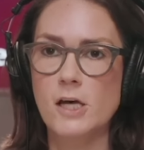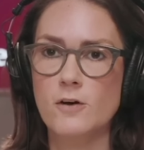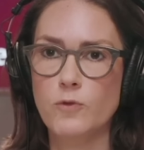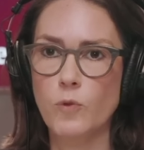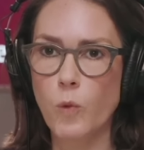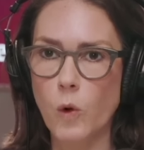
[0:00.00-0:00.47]

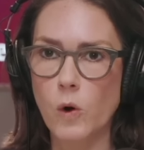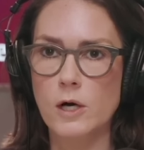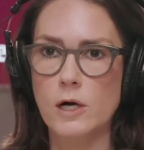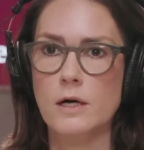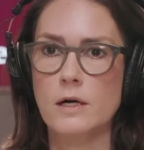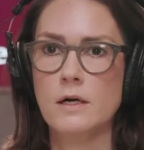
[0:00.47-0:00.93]
of
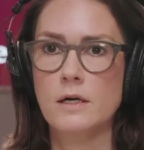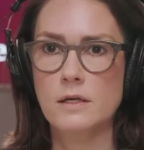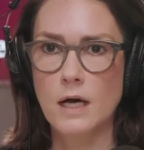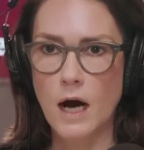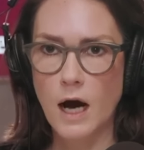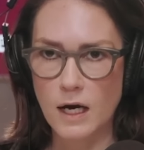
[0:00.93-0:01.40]
war
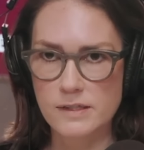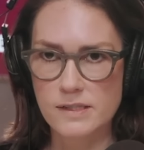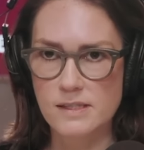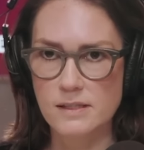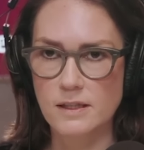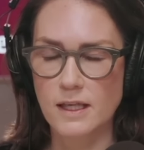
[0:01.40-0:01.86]

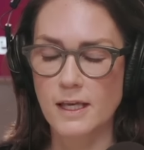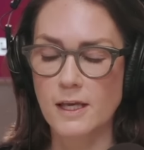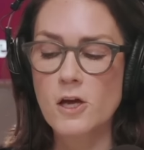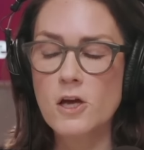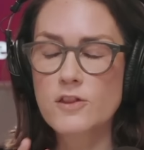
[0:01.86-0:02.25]
constantly.